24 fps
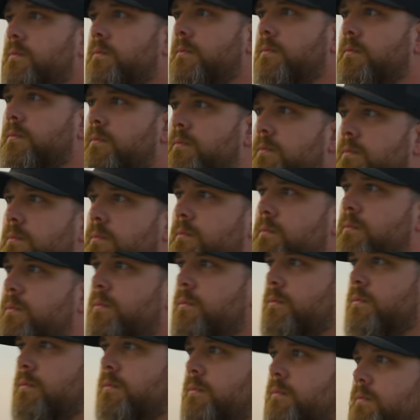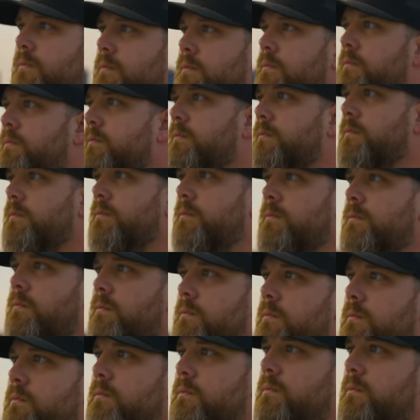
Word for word: that I needed a new purpose, a new thing to